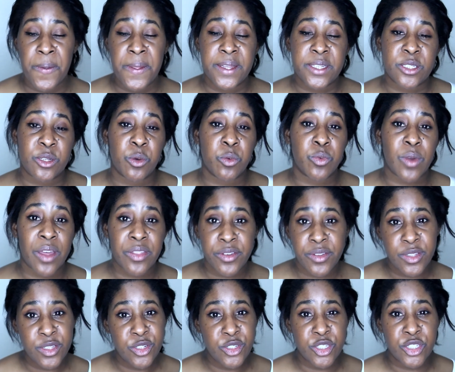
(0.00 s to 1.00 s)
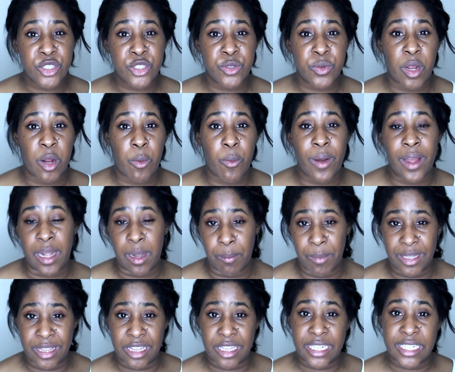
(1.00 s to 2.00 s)
So rather than just doing one
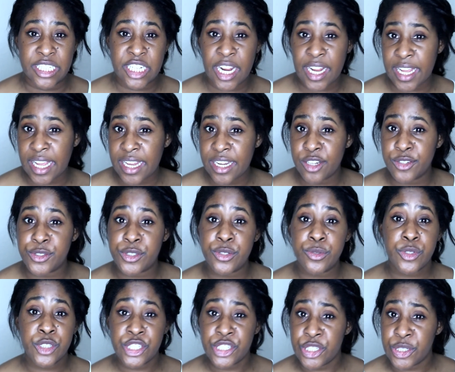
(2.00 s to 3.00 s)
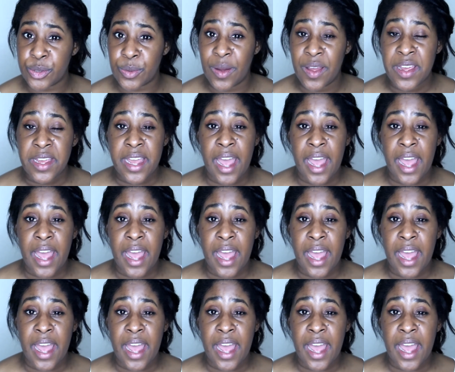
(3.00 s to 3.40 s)
monthly check-in, do two.